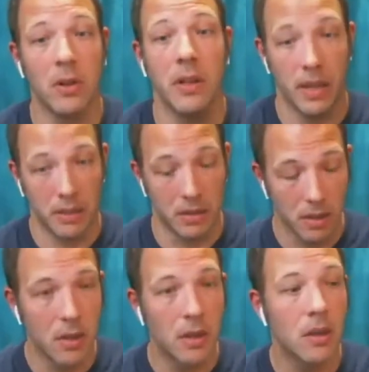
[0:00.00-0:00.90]
And
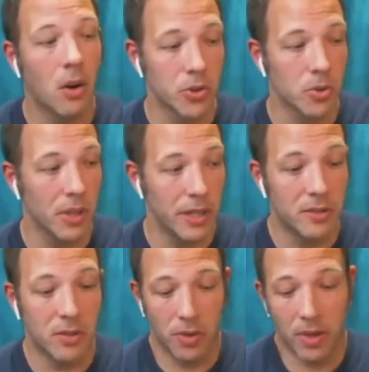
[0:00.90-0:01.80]
culturally.
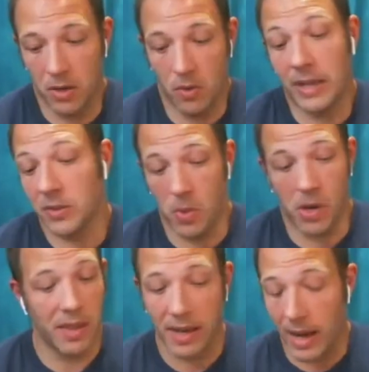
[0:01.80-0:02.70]
So that, you know, that's one
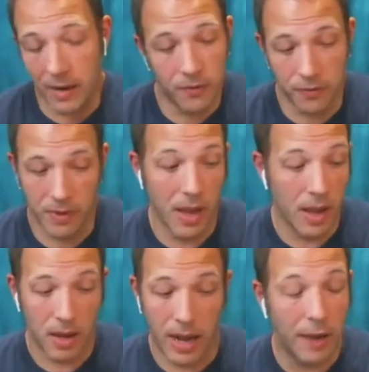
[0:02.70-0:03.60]
thing I've
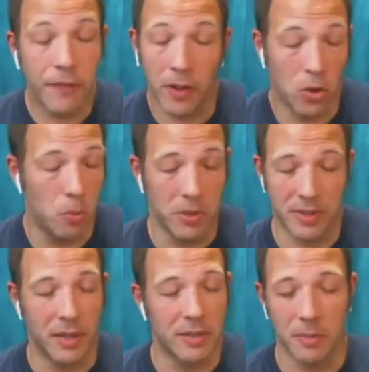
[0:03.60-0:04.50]
felt hopeless
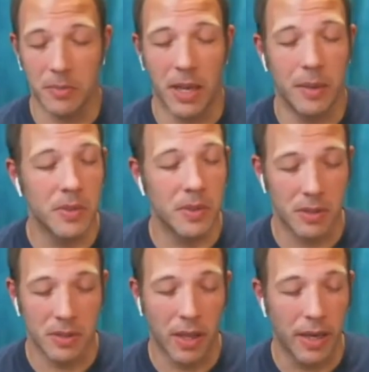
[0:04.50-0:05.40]
on sometimes, is
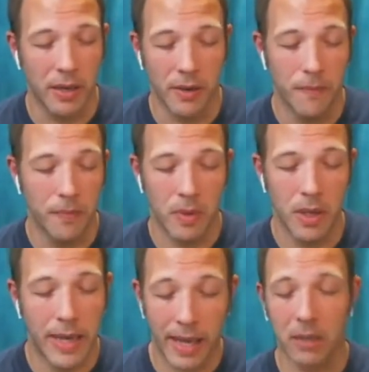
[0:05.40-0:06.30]
like, you
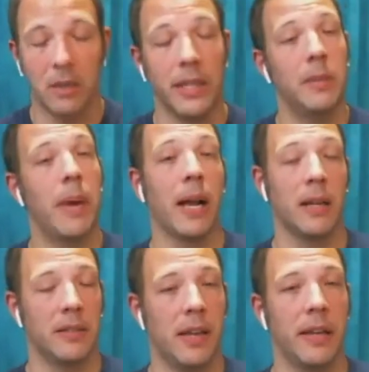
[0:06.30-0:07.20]
can't lean back on
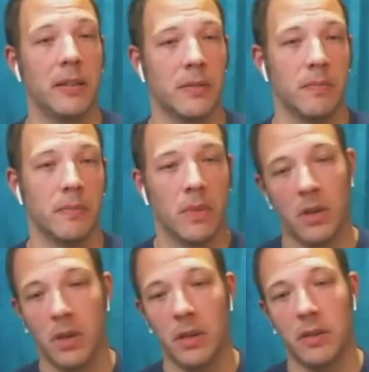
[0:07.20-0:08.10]
science,
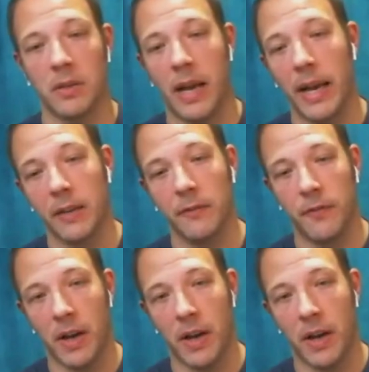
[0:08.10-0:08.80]
because I can find a